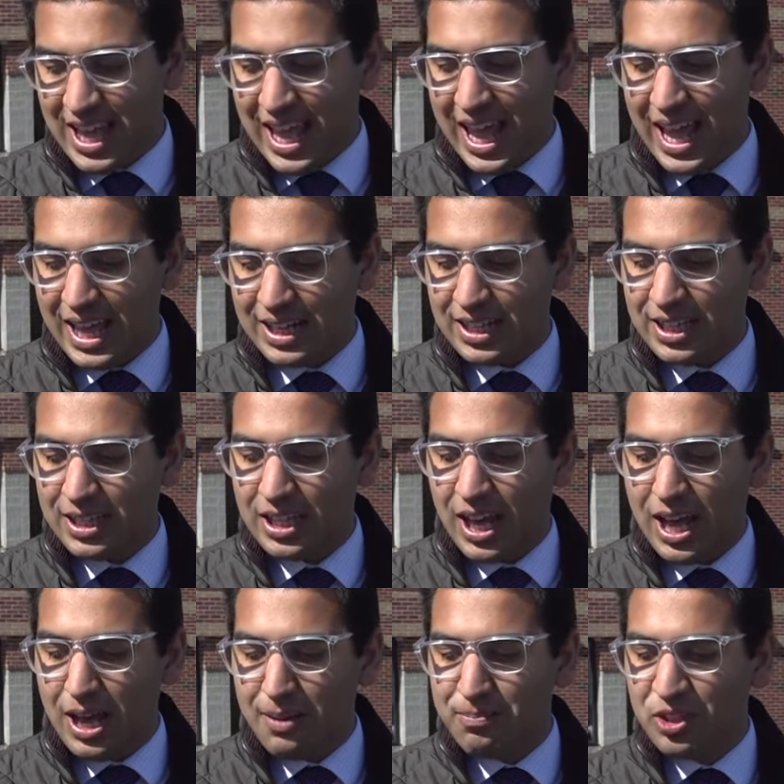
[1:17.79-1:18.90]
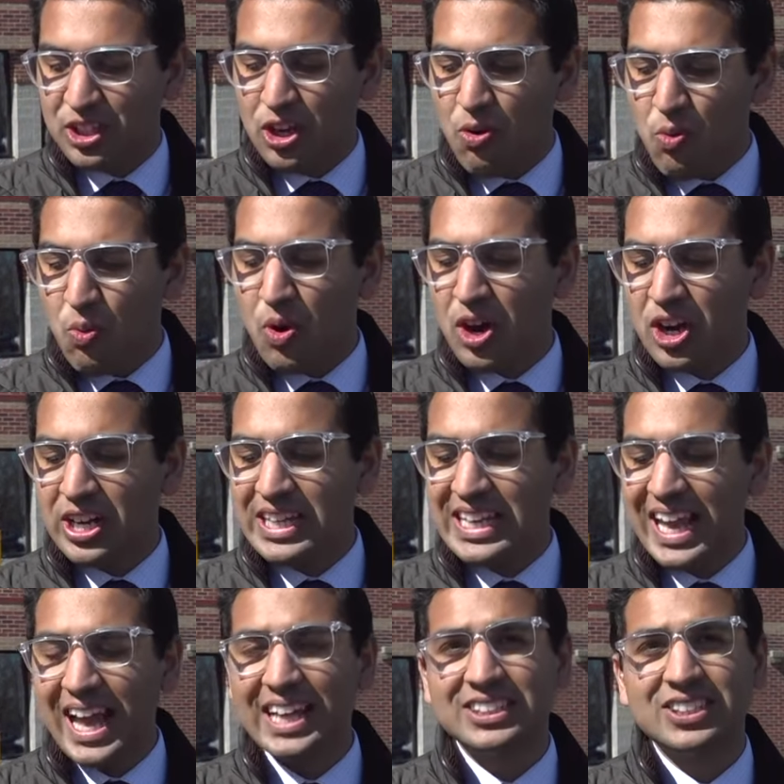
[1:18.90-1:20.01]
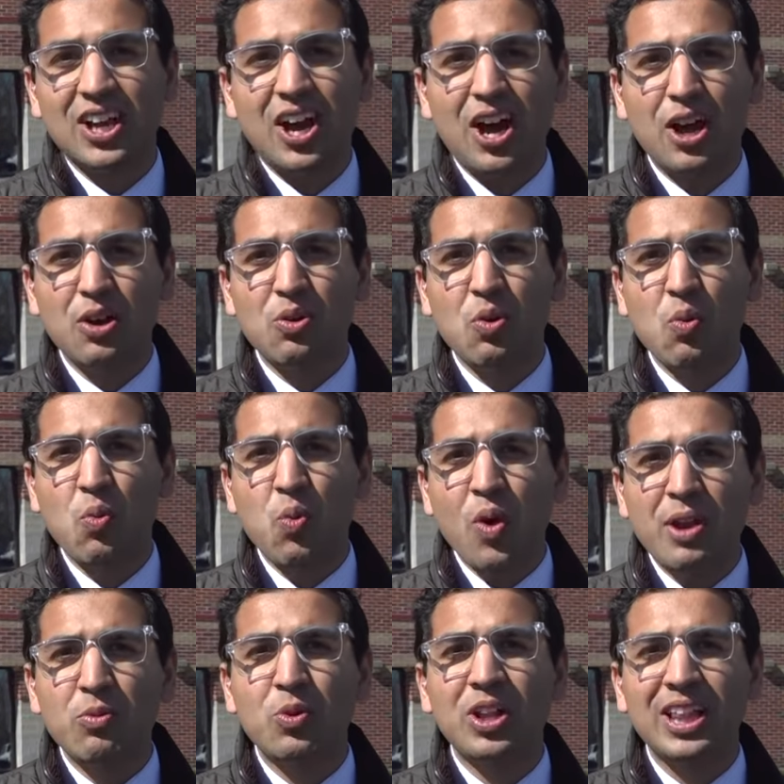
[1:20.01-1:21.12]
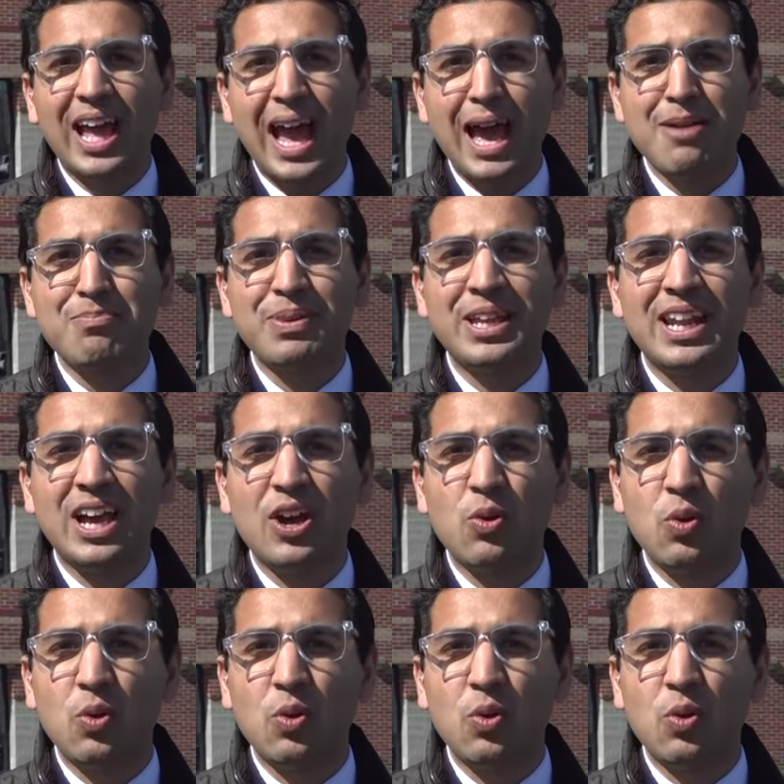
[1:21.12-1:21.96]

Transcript: And uh, no word yet on what will happen